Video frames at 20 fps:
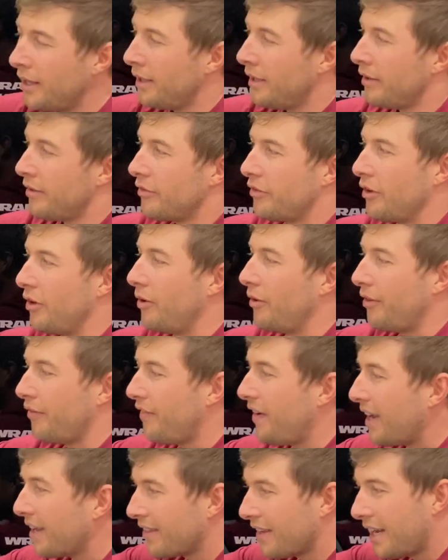So the
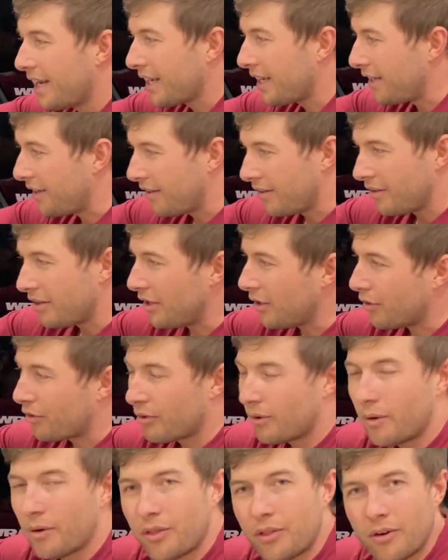fact that I can,
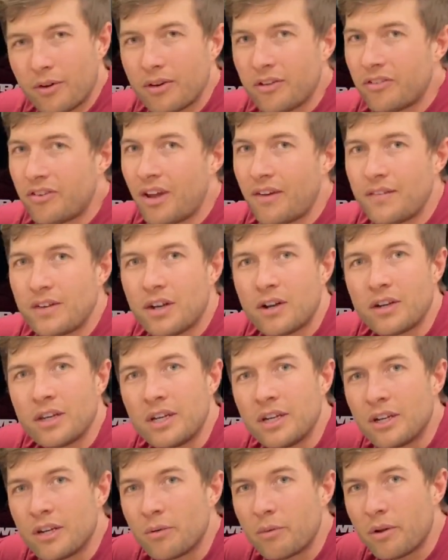throw a 37 on
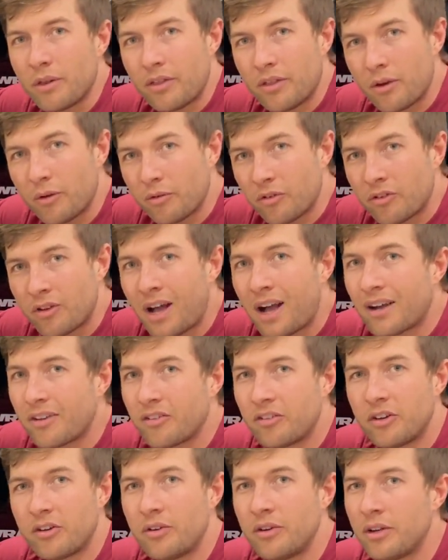here with those stock
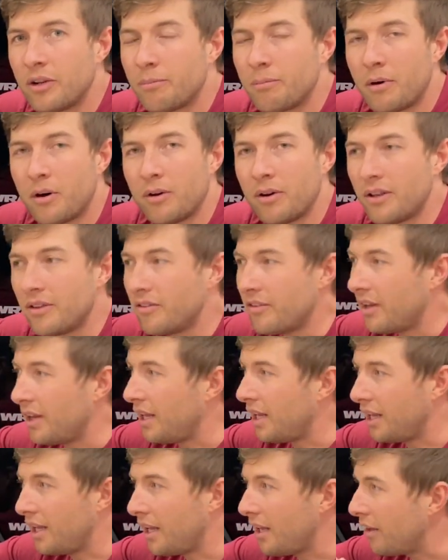steering components
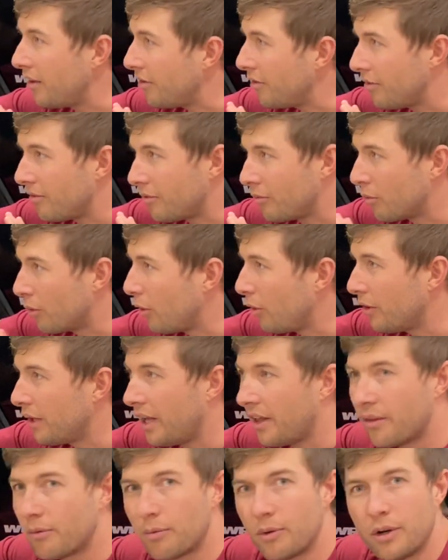and roll
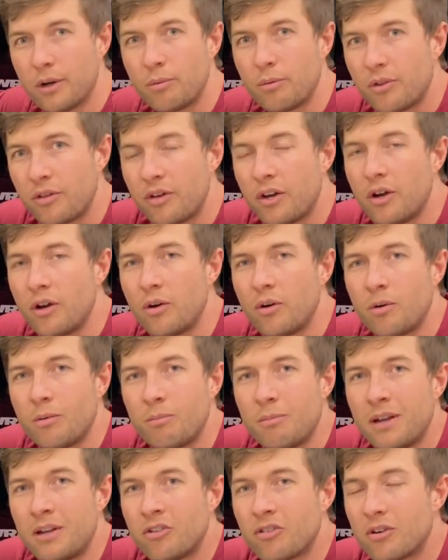down the road with no
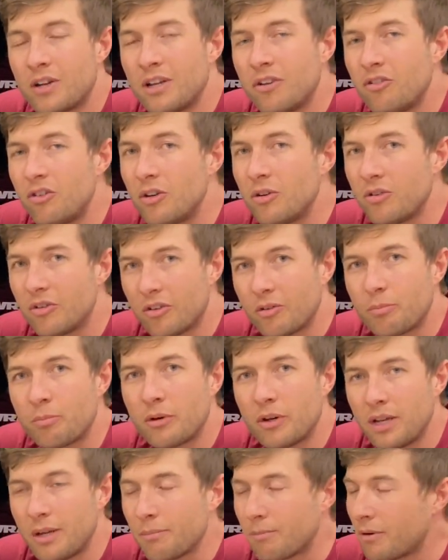major issues is
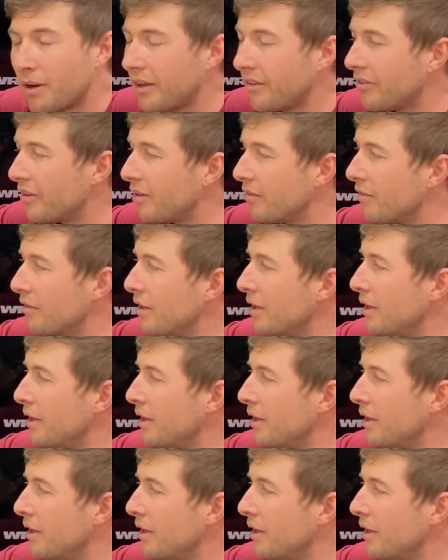pretty impressive.